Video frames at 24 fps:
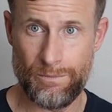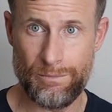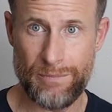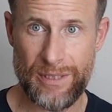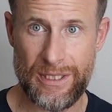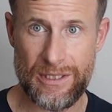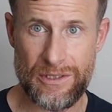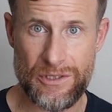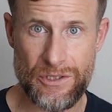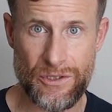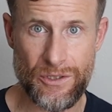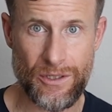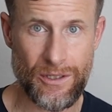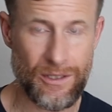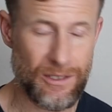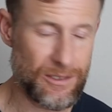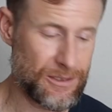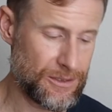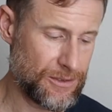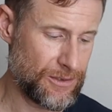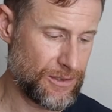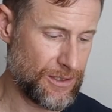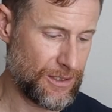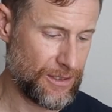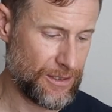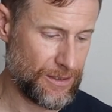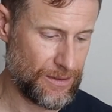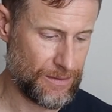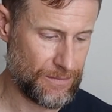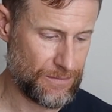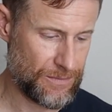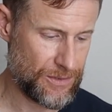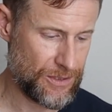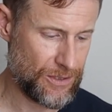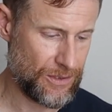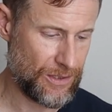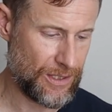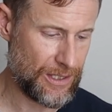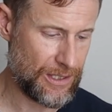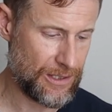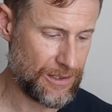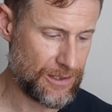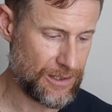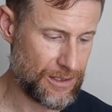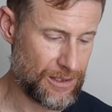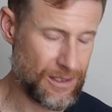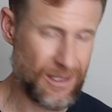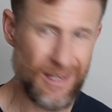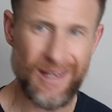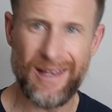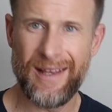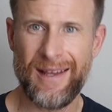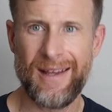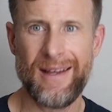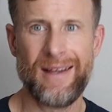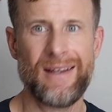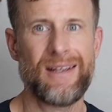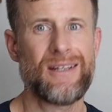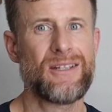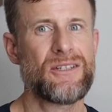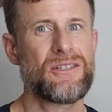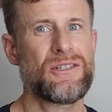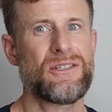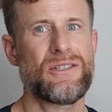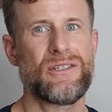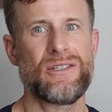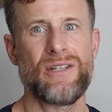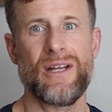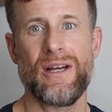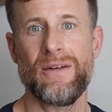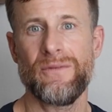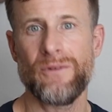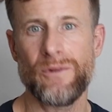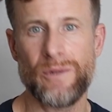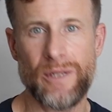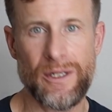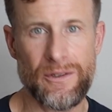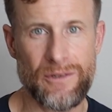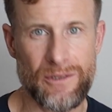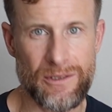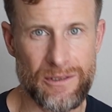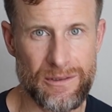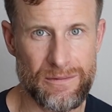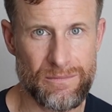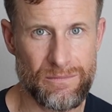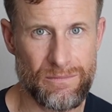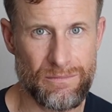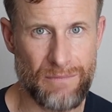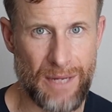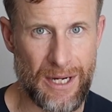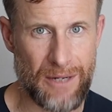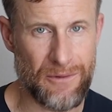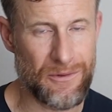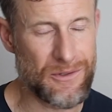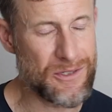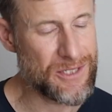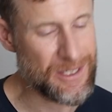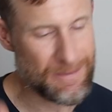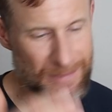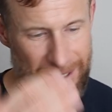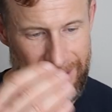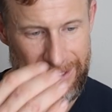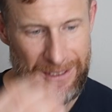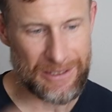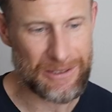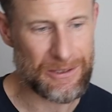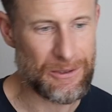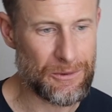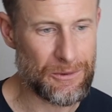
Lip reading: biggest draw to the area. Several other mountains. I'm not going to